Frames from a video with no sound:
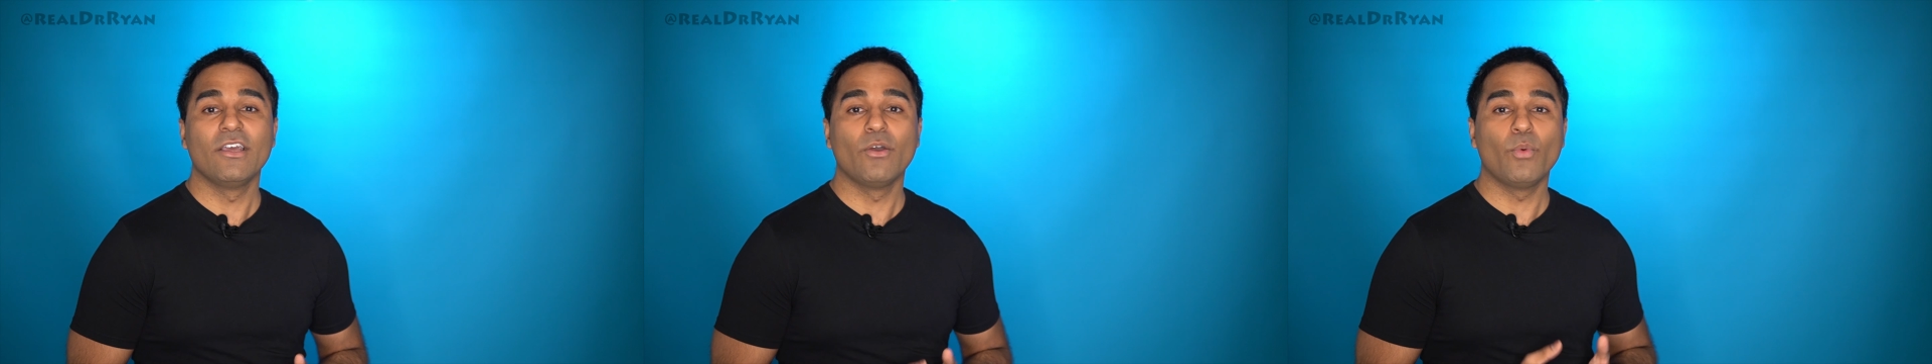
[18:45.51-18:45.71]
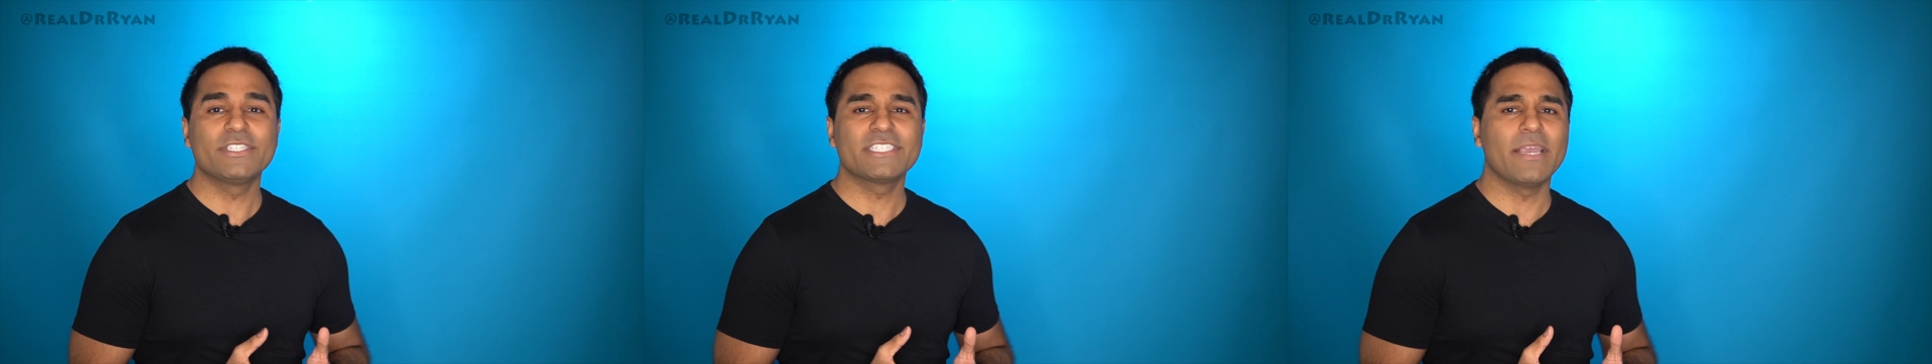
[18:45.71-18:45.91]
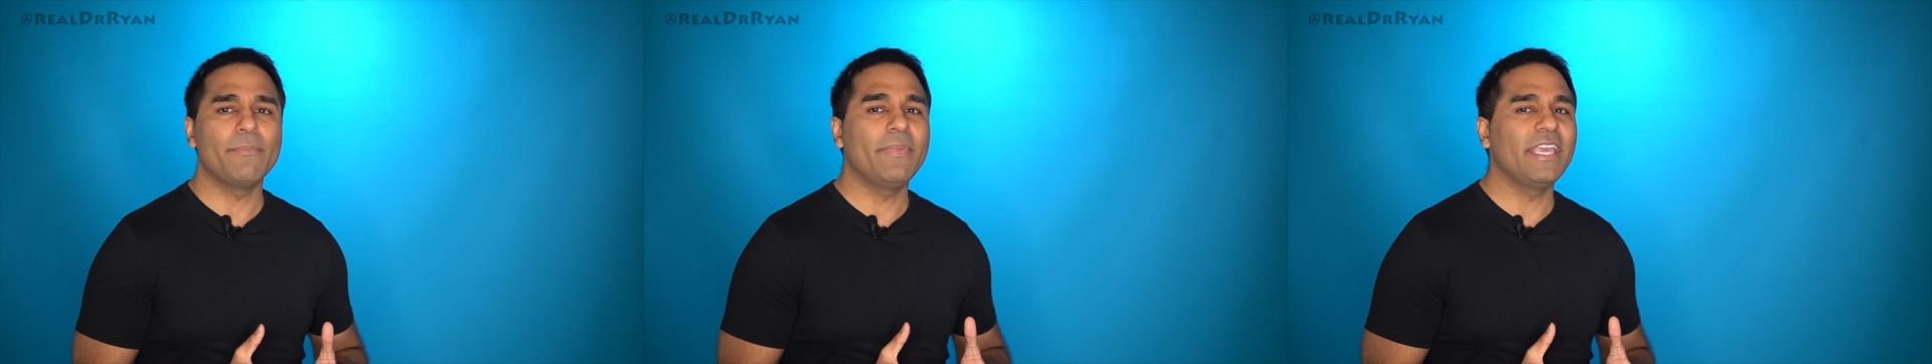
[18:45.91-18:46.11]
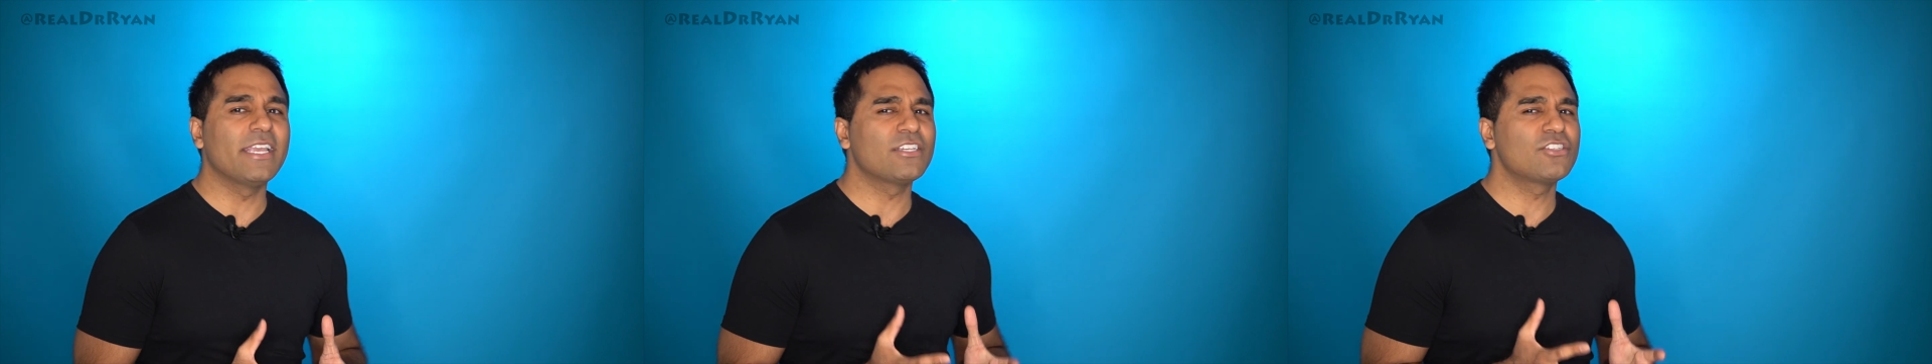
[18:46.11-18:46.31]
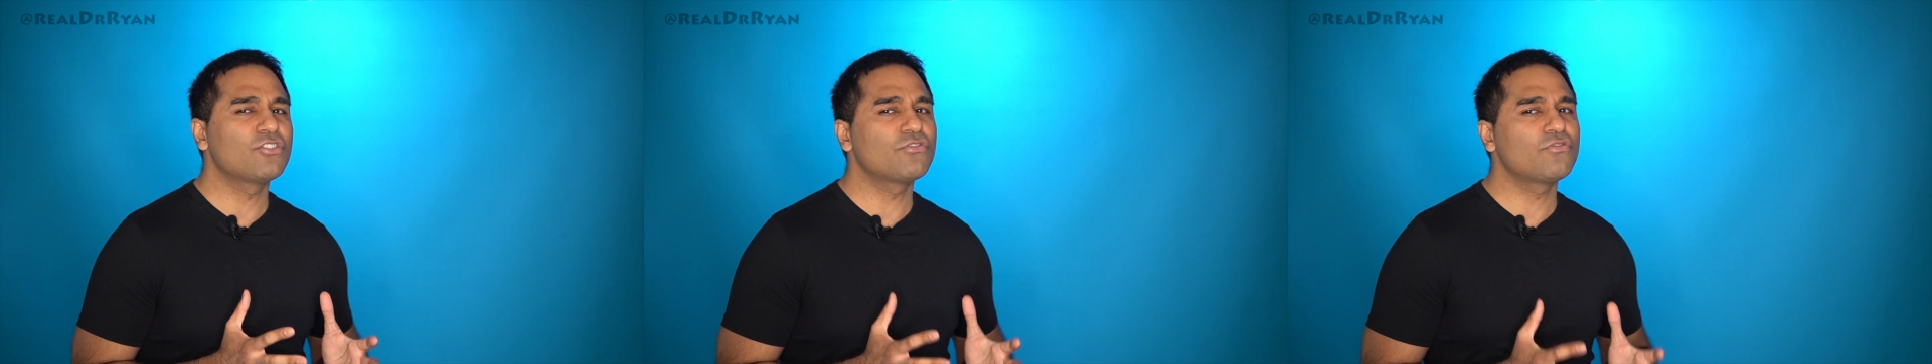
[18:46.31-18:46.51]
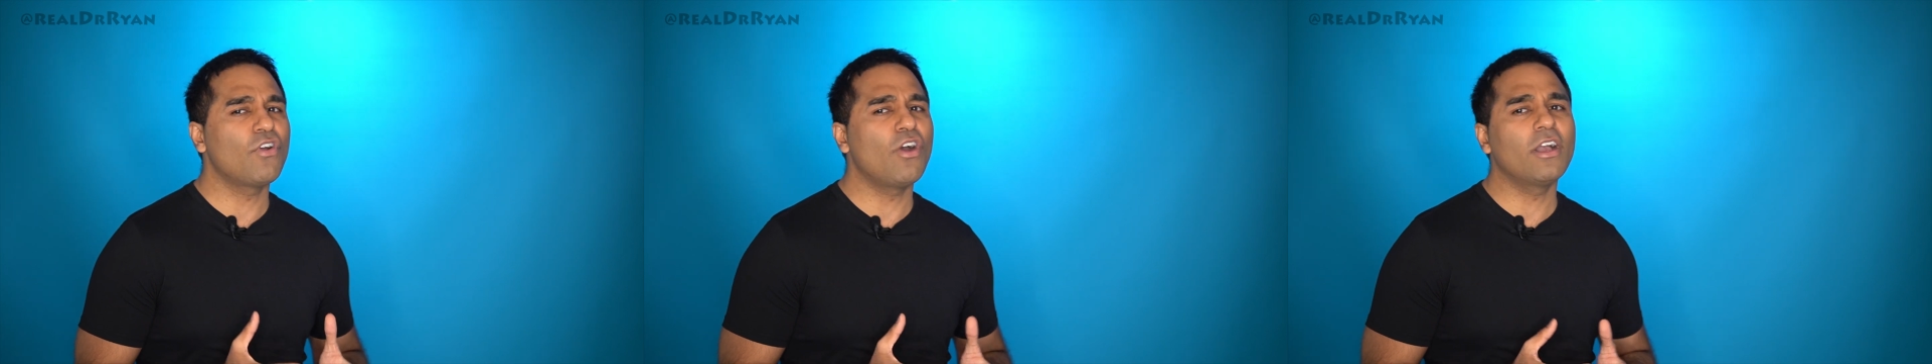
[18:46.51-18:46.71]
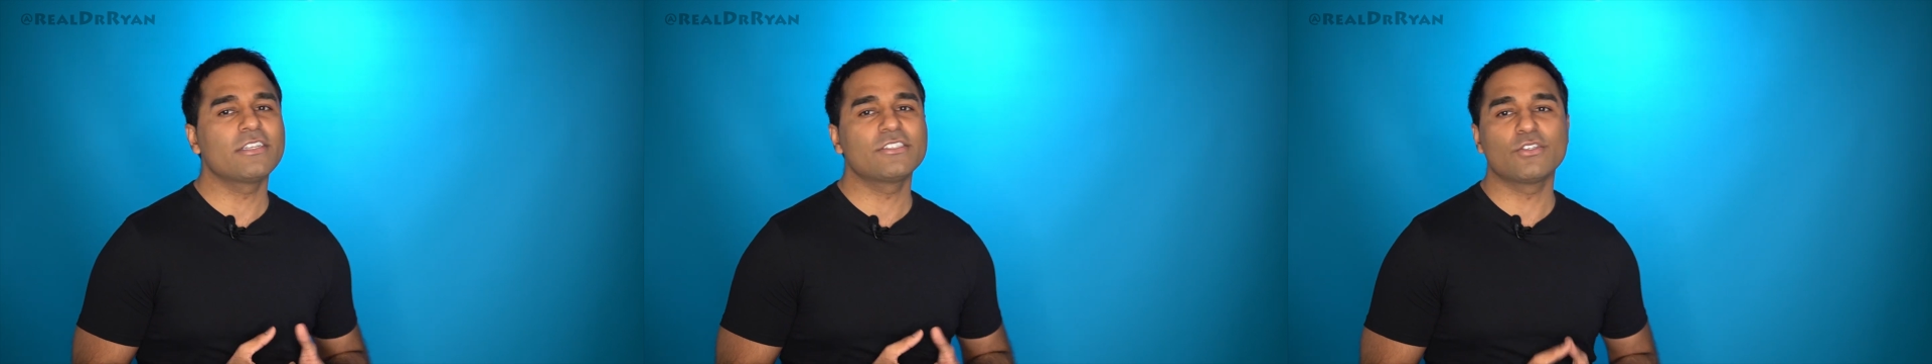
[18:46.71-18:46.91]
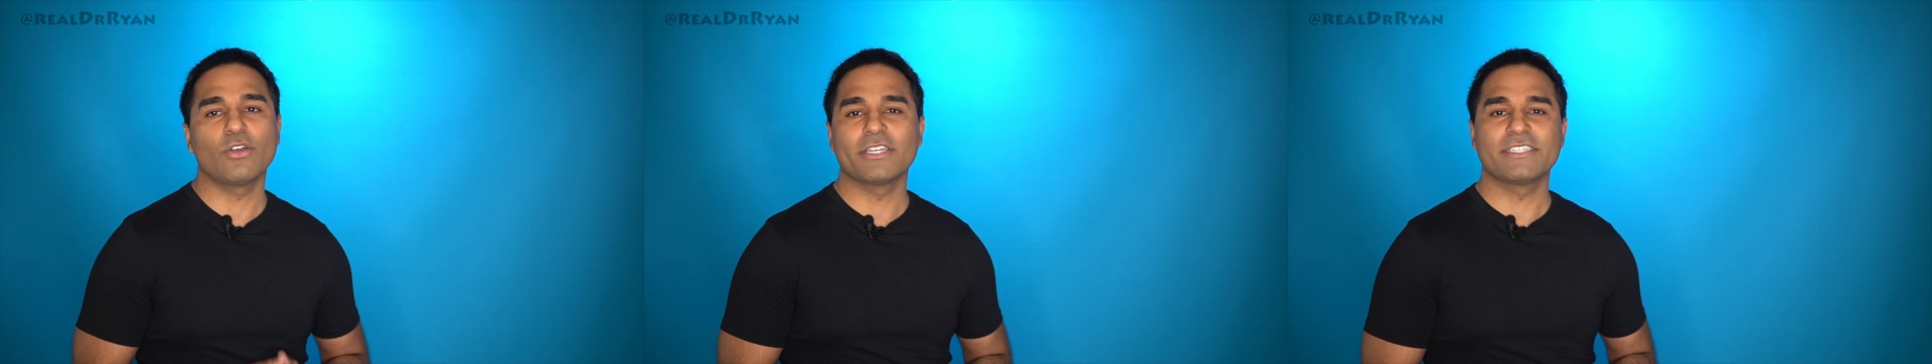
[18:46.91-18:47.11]
which can be a strong
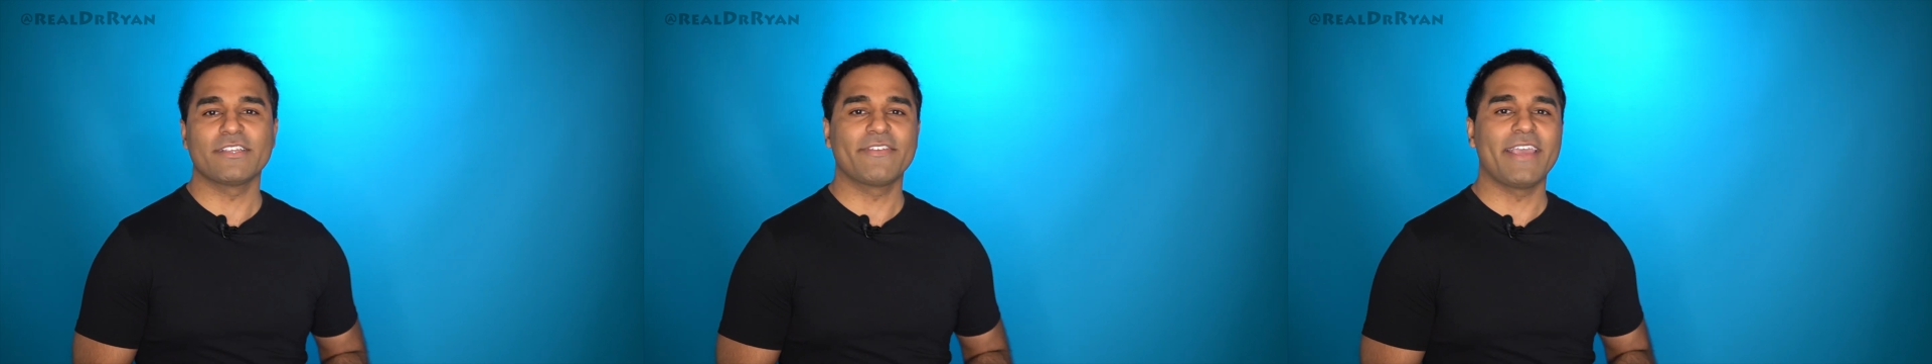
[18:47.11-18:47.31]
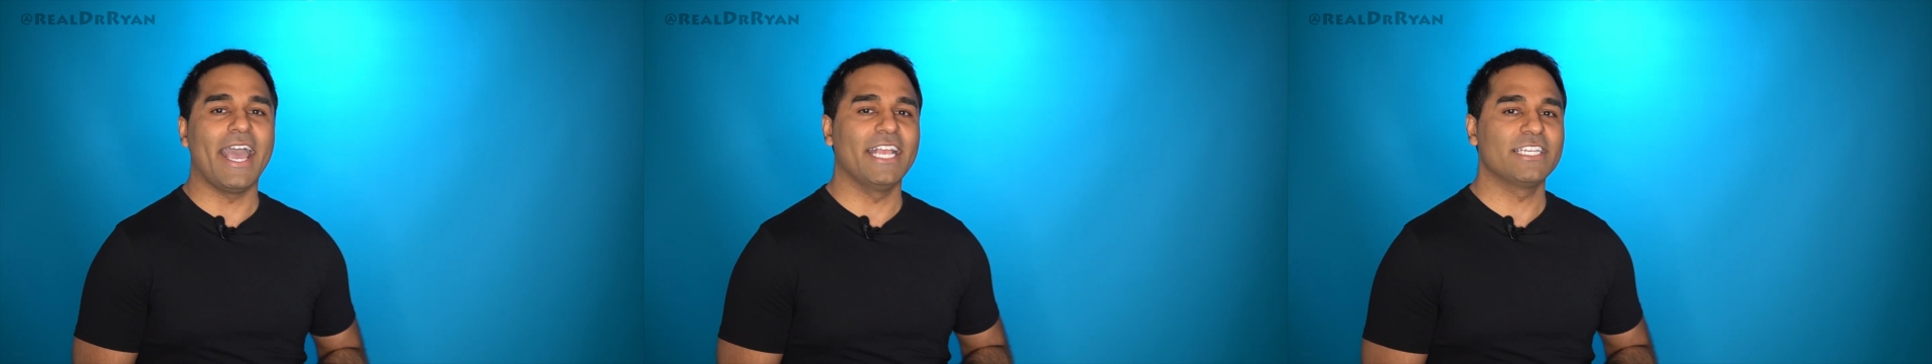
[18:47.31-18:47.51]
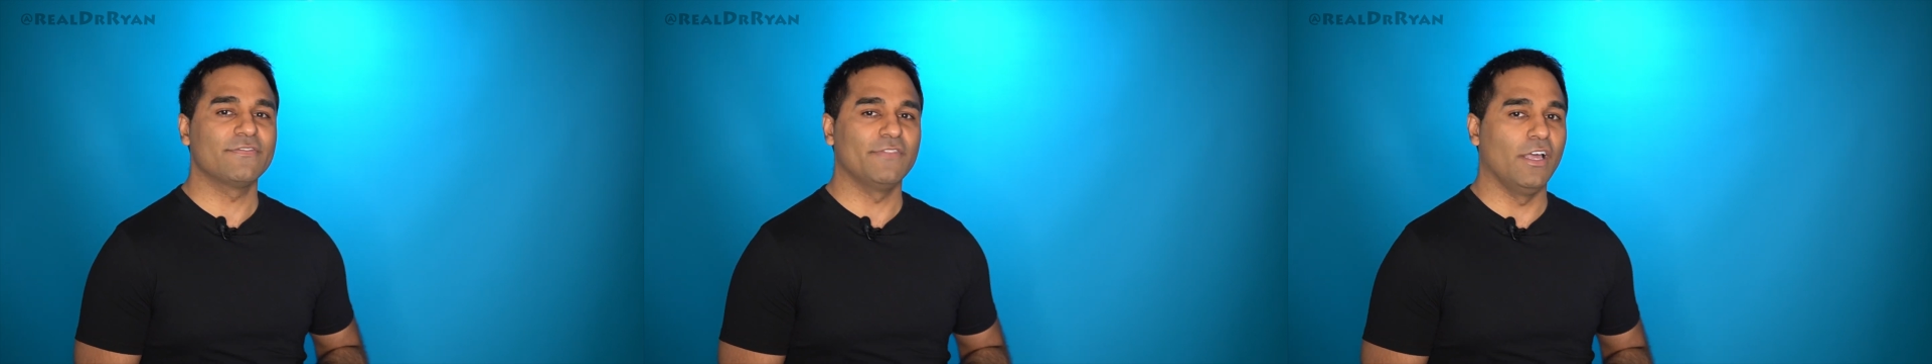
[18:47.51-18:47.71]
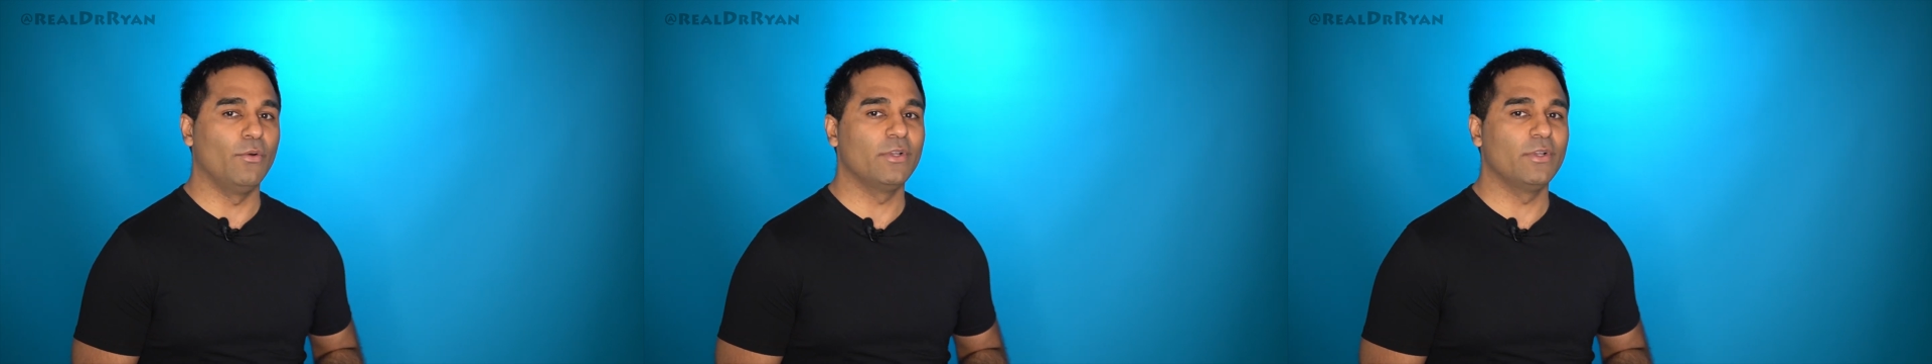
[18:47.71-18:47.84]
source of cash flow,